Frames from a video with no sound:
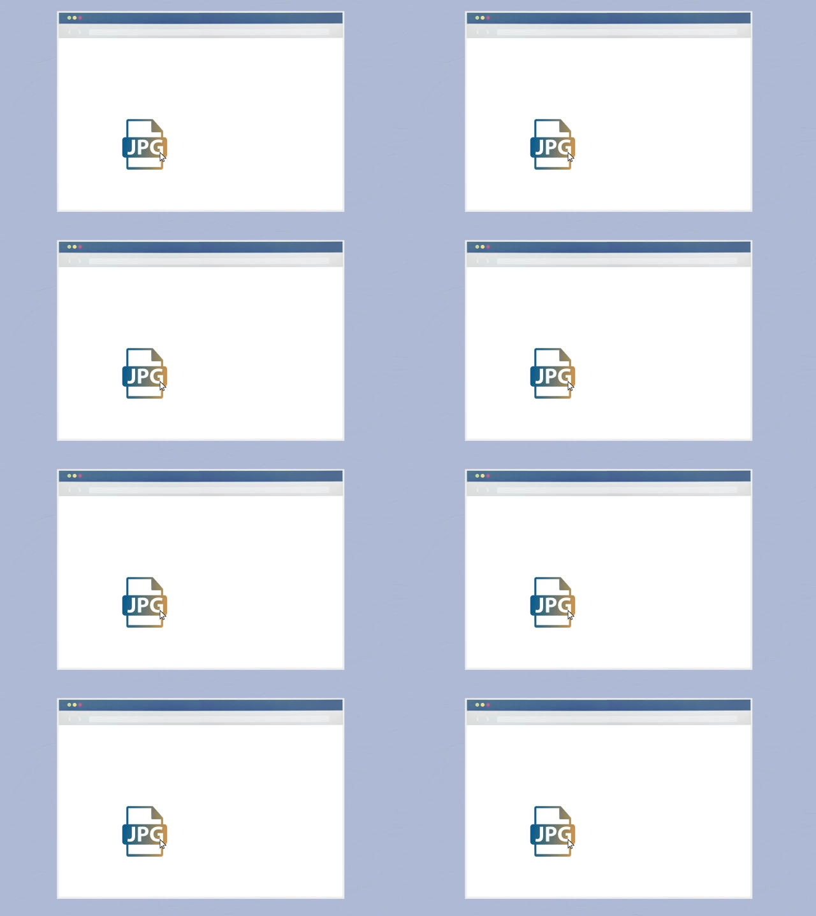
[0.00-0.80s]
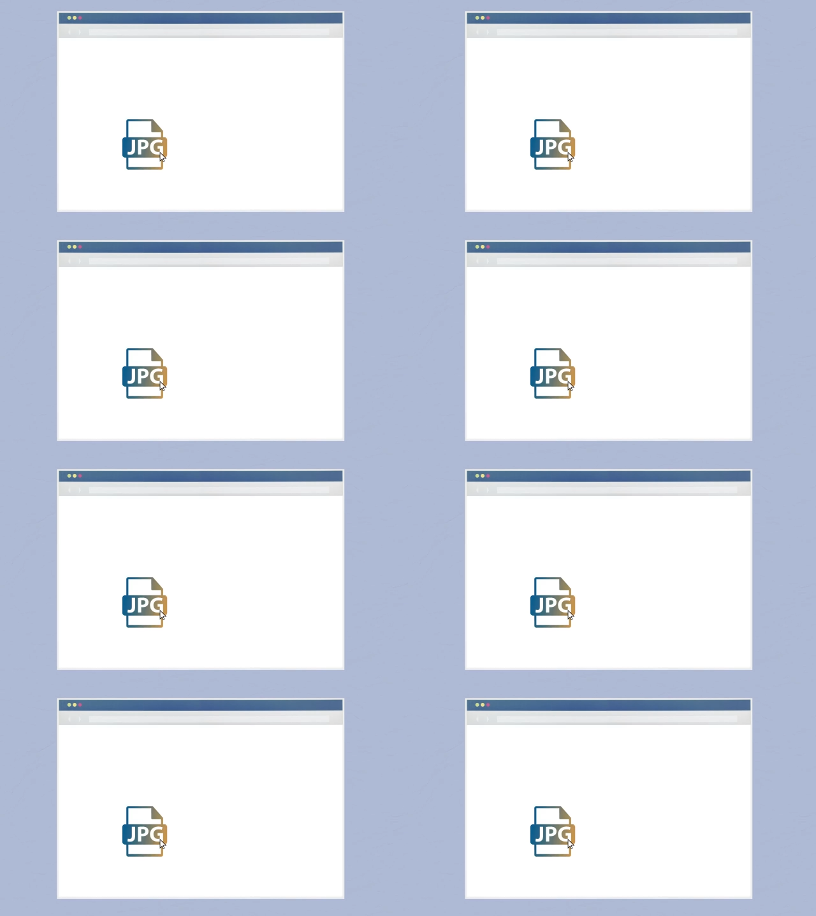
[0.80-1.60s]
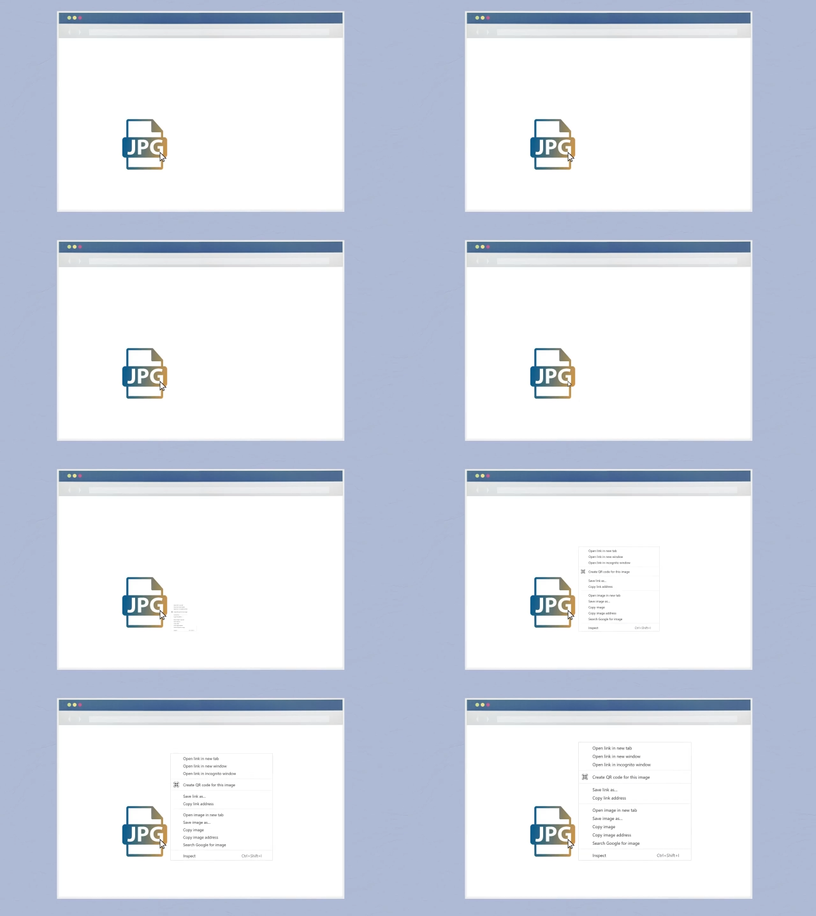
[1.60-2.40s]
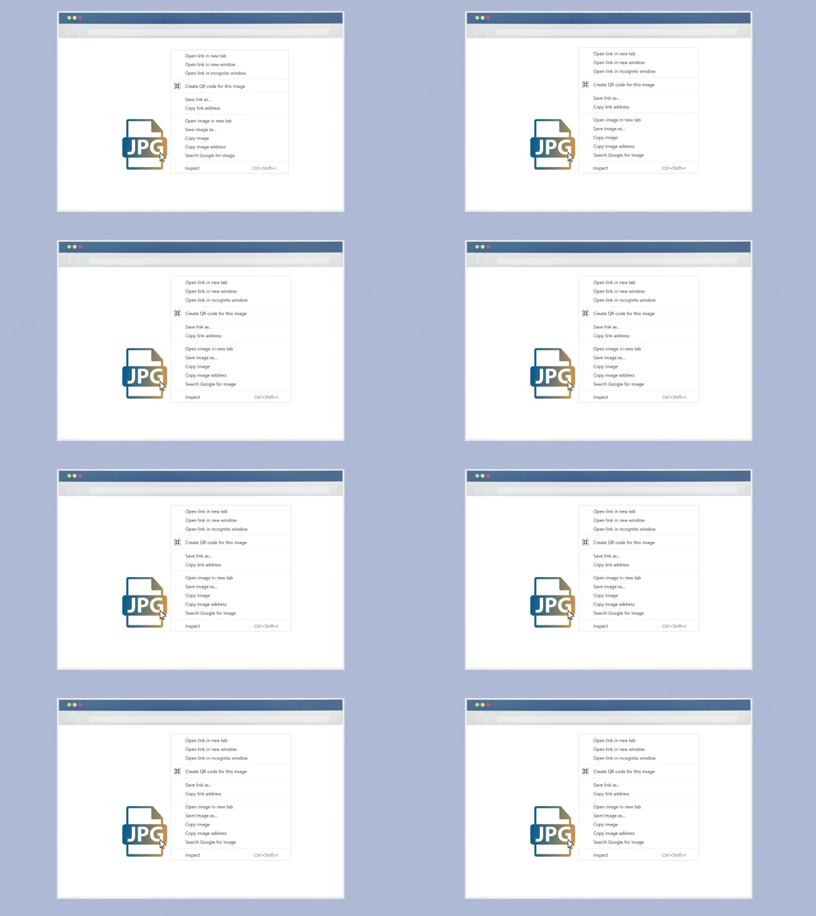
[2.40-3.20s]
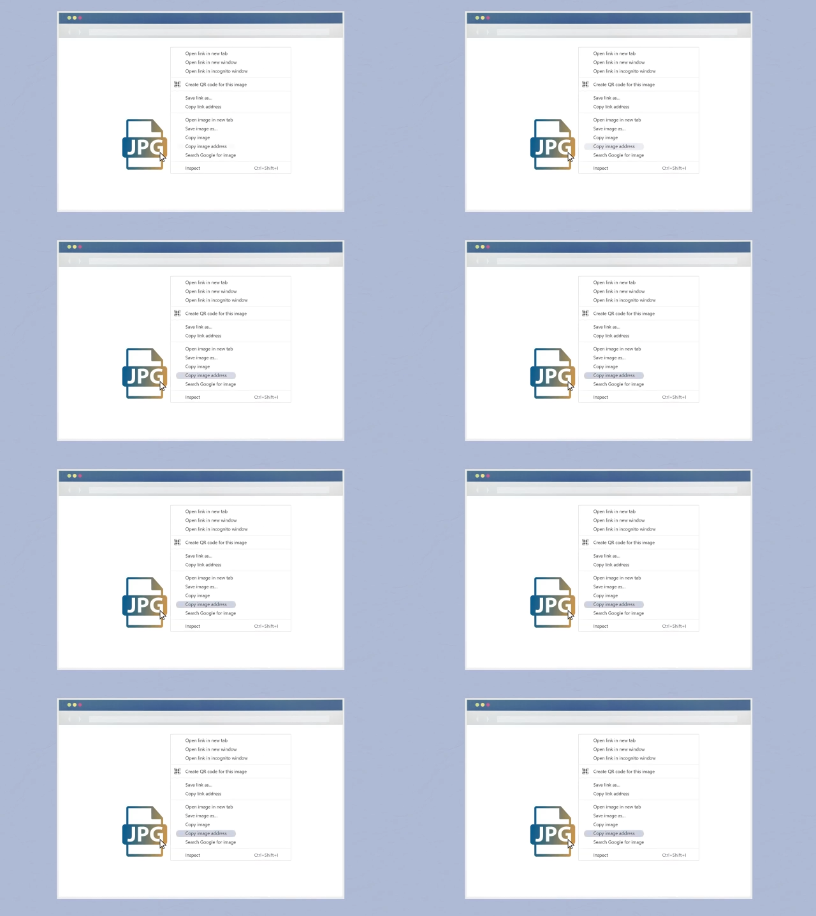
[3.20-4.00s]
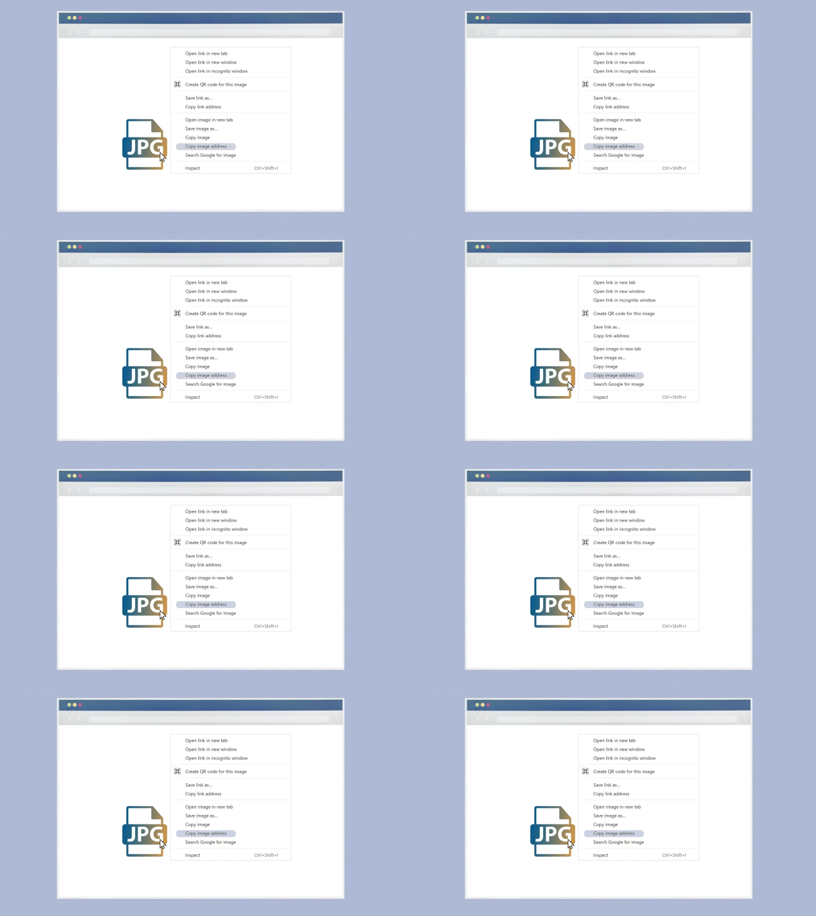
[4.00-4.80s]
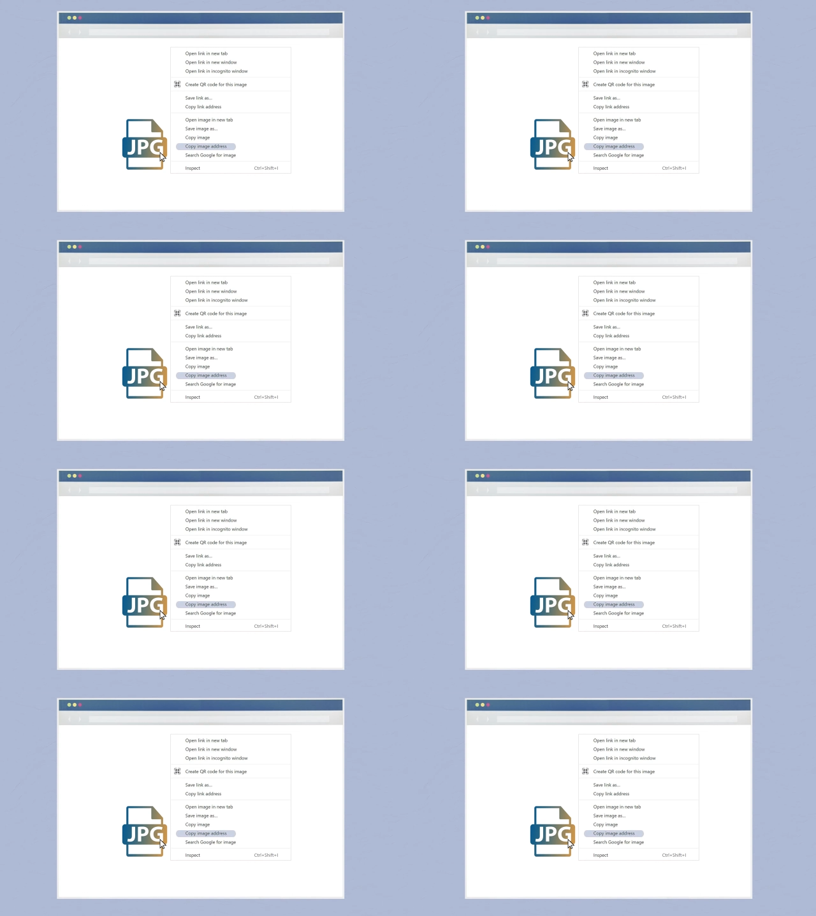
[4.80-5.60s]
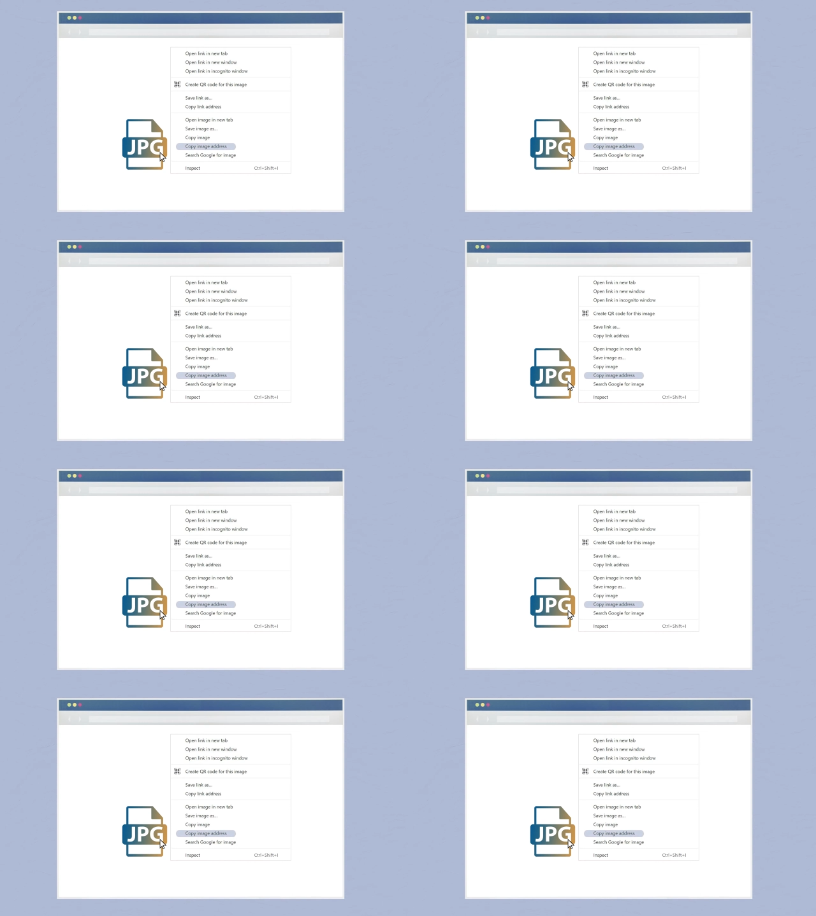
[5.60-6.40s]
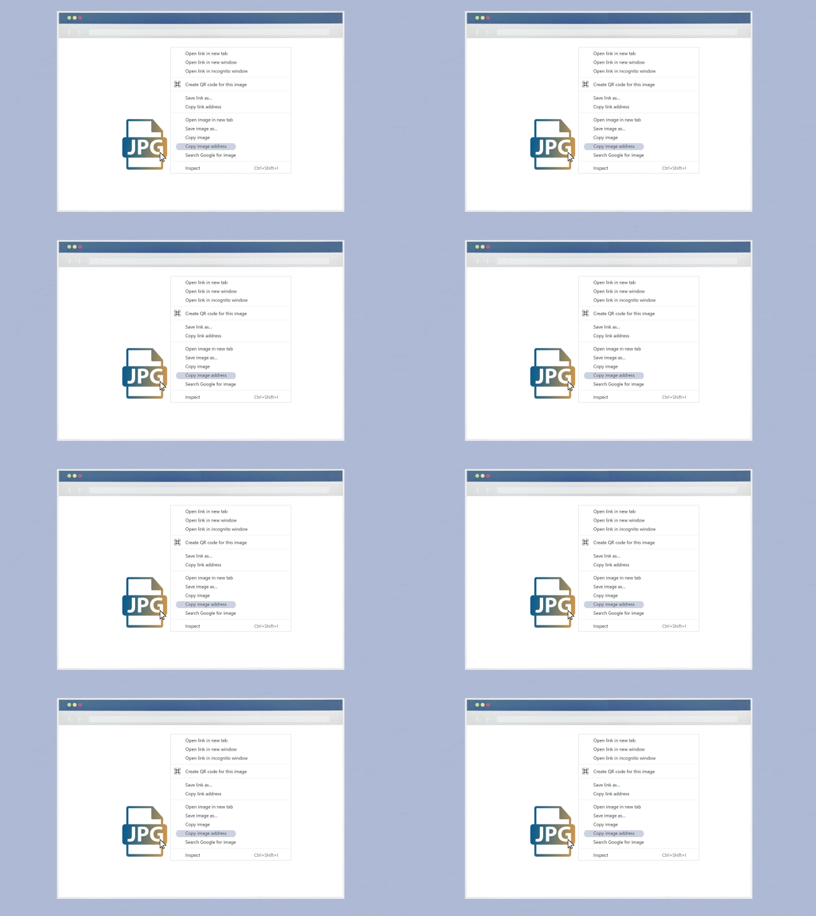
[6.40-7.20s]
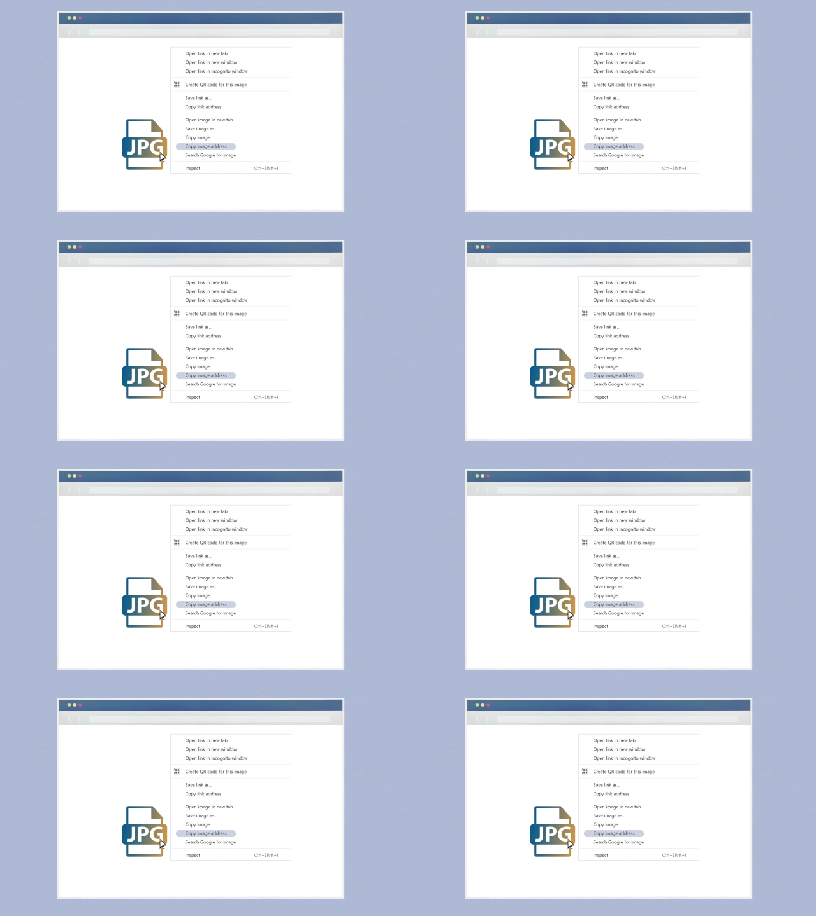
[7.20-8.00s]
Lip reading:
Nobody's mouth can be seen.